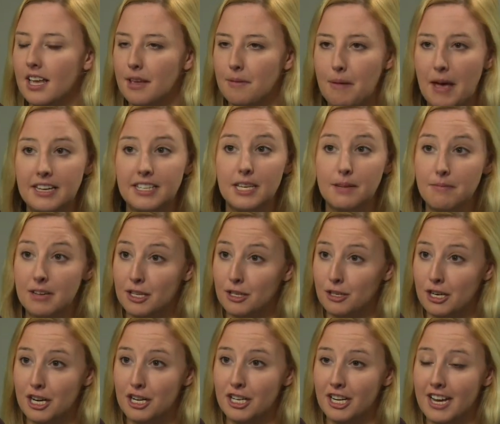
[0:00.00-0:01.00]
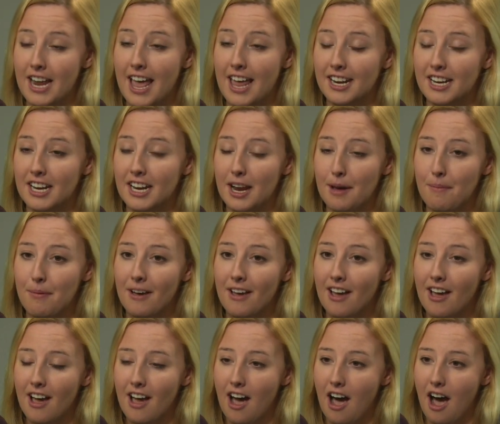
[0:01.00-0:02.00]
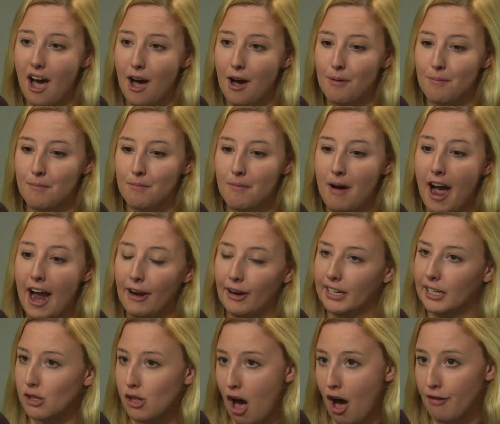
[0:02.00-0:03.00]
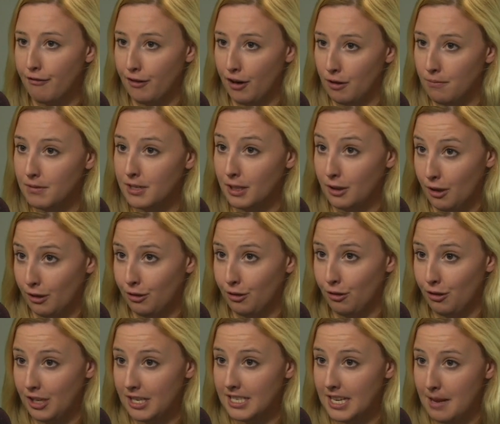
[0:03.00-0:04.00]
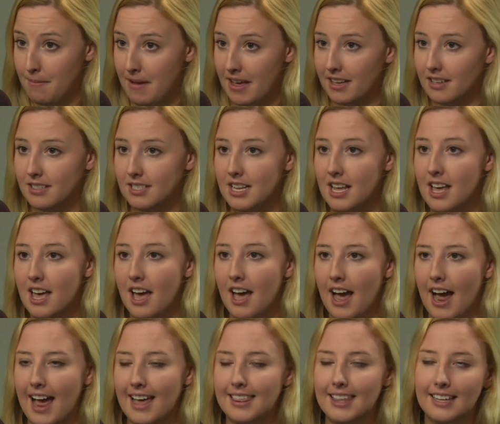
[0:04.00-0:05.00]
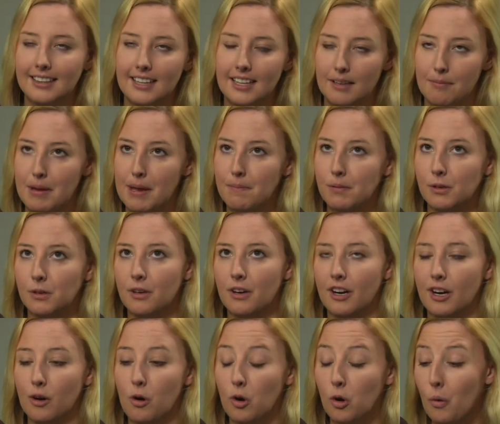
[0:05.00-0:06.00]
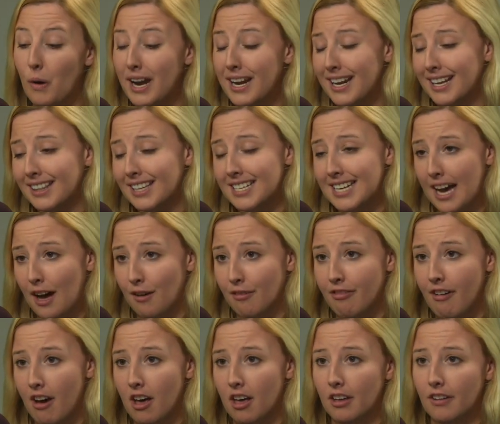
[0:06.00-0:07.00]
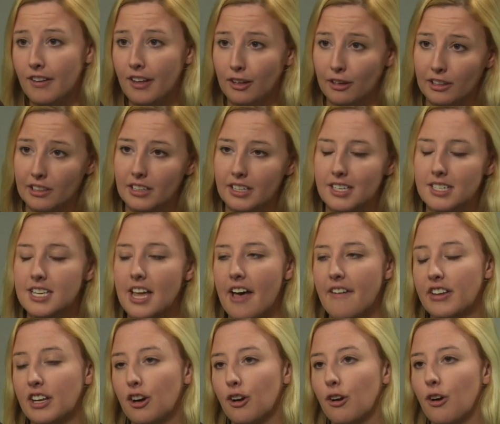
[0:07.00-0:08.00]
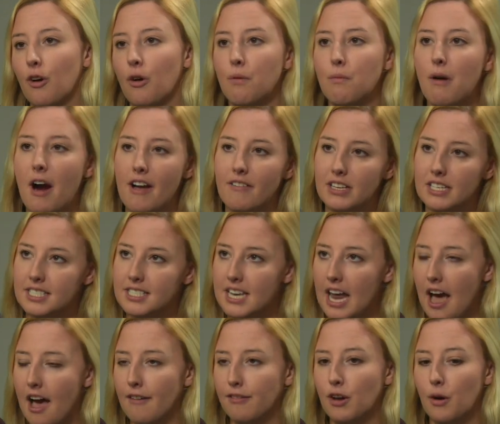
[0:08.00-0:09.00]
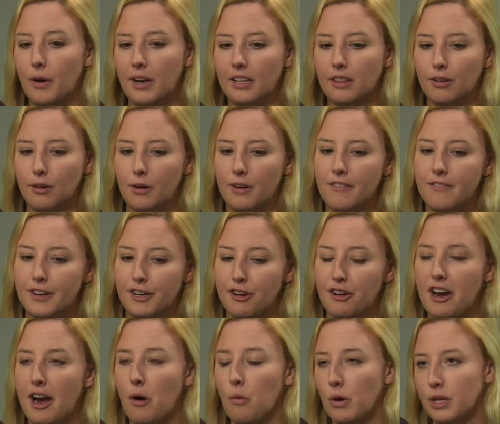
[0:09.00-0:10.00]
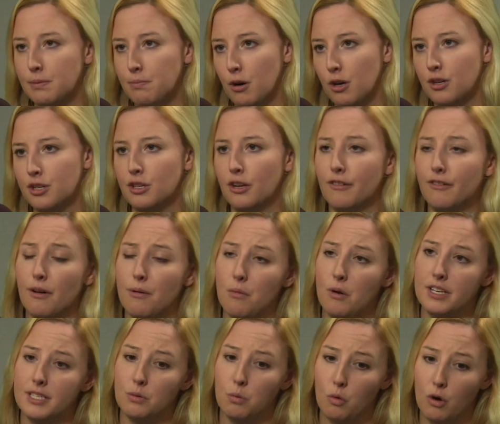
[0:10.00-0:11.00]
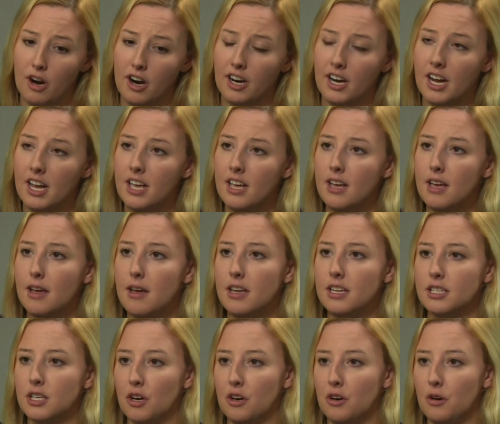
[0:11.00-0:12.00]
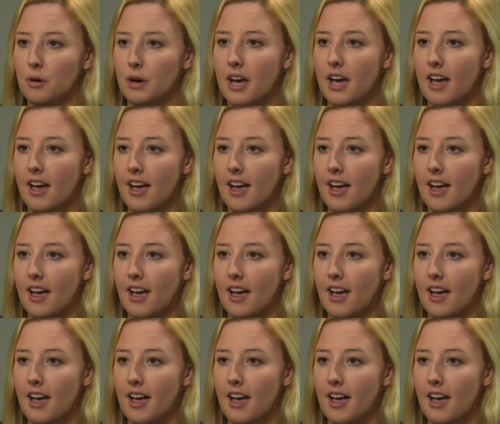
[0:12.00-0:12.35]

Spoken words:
administration ended up hiring a law firm to look through these emails. I think that people are equating the downfall of Hillary Clinton as having her own private staff going through and figuring out what's personal from what's work. So,